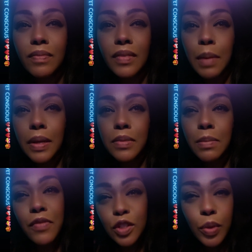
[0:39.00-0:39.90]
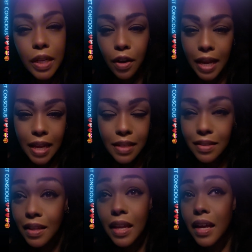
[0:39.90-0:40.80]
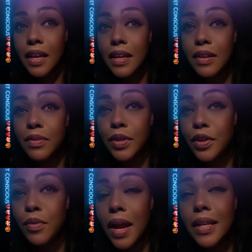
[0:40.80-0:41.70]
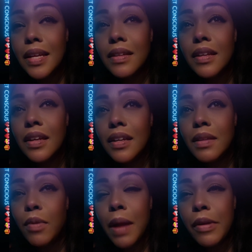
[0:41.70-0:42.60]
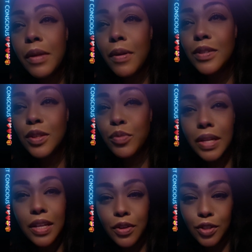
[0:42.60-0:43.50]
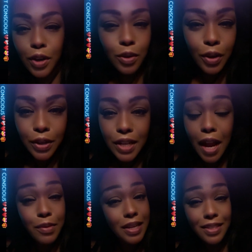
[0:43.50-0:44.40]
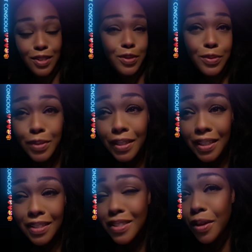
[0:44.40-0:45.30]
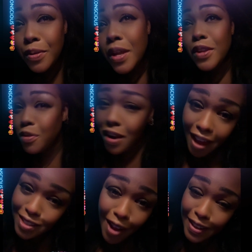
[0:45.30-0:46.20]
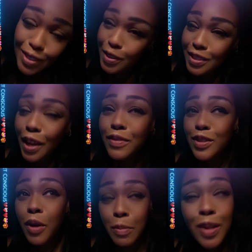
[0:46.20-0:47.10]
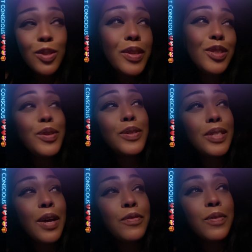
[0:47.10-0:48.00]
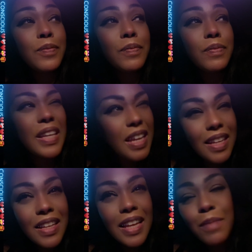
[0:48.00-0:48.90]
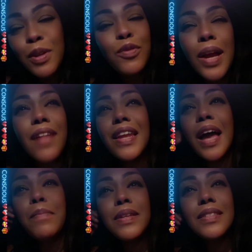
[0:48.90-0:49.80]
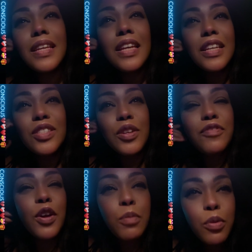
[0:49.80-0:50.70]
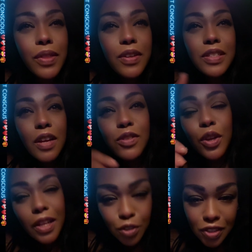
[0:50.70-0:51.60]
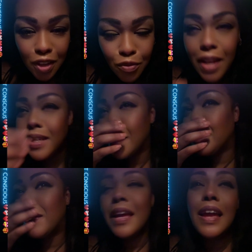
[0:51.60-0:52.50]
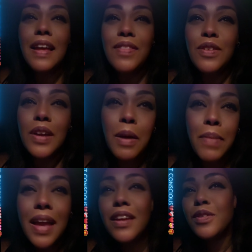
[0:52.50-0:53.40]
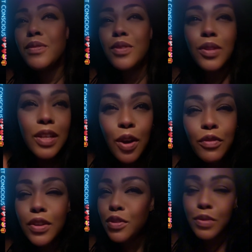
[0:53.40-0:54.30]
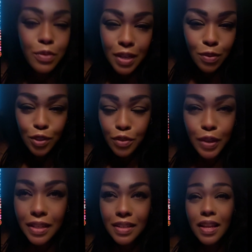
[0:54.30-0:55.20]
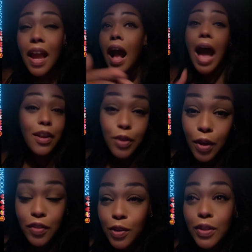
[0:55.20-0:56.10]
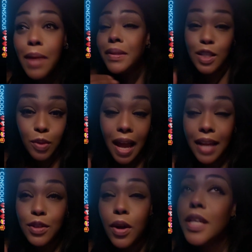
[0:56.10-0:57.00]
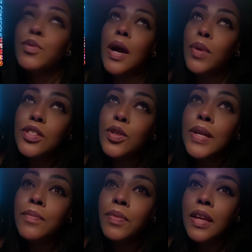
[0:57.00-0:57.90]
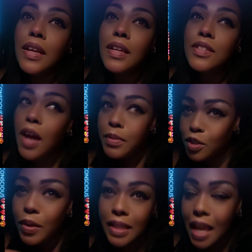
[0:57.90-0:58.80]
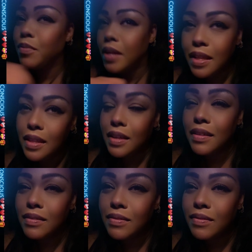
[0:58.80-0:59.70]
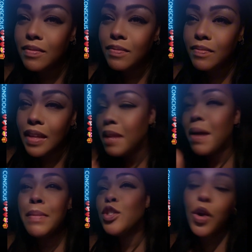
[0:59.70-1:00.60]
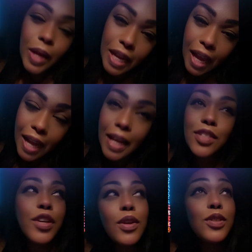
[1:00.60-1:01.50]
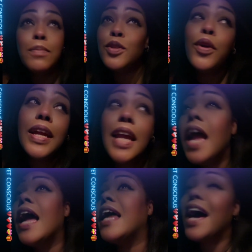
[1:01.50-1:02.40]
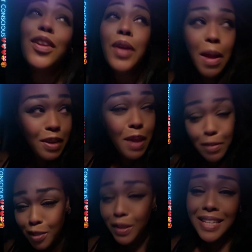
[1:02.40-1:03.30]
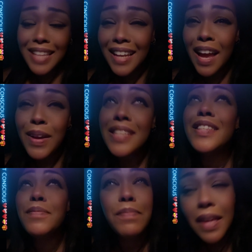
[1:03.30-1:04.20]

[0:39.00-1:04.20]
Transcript: I mean, some of us do it in our heads. When you're writing, the primary person reading your journal or your diary is you. So you are kind of talking to yourself. You are ministering to yourself. Isn't it beautiful how that happens? So you're vulnerable with yourself, so you let yourself write it down, and then you come back and you look over and you reread what you've written. I don't know if you do that, but that's what I do, or that's what I was doing. So I was doing that in my Midori. I got turned on to the Midori, and I don't know how I'm going to be able to release that now. It's the